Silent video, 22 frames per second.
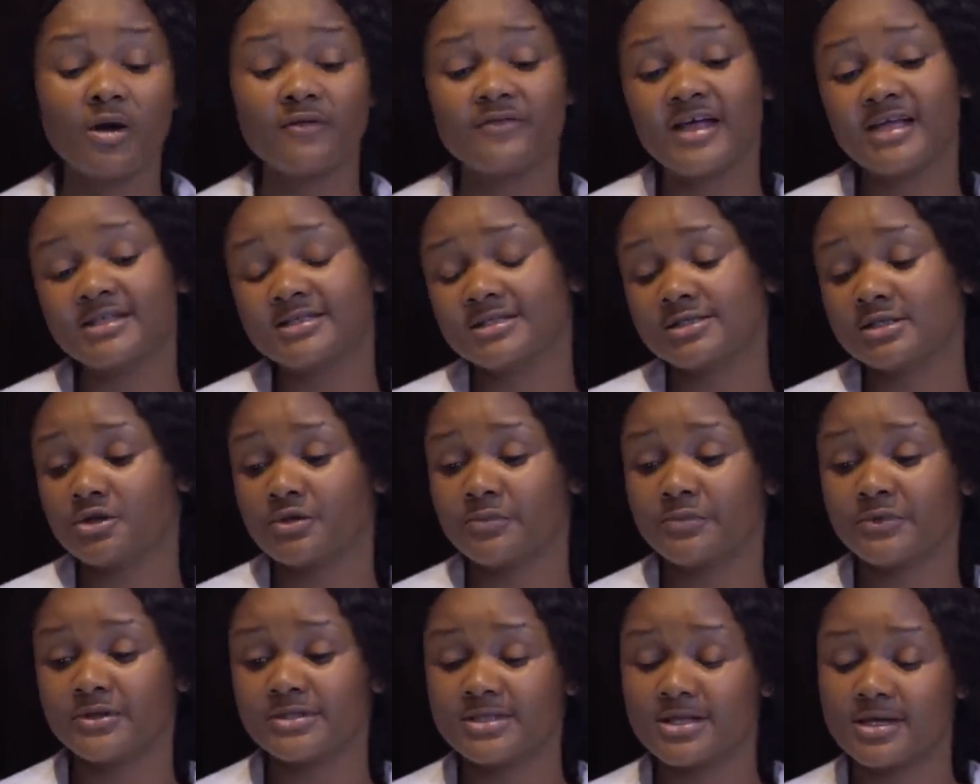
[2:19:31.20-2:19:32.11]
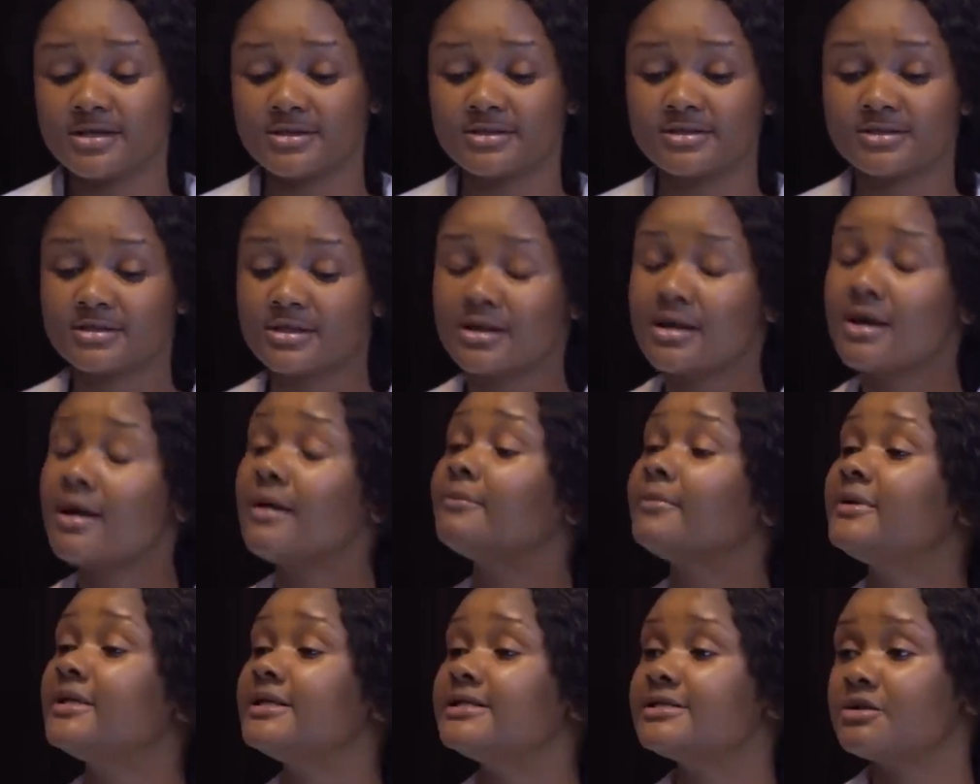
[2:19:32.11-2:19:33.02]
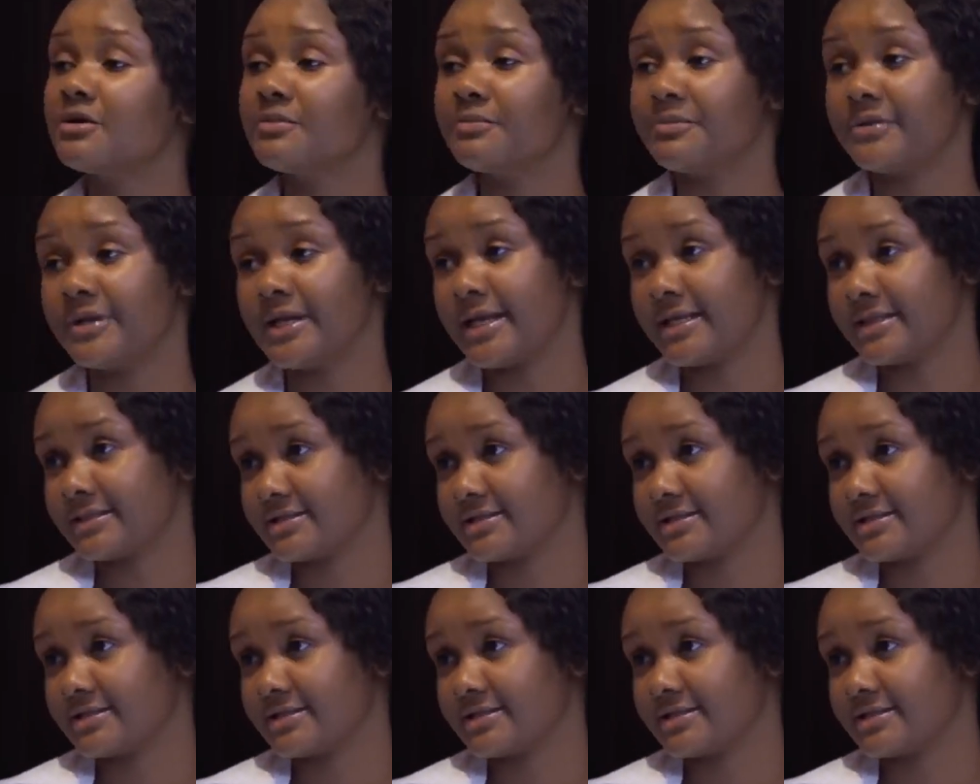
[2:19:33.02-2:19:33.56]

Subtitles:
that is your business. Please don't be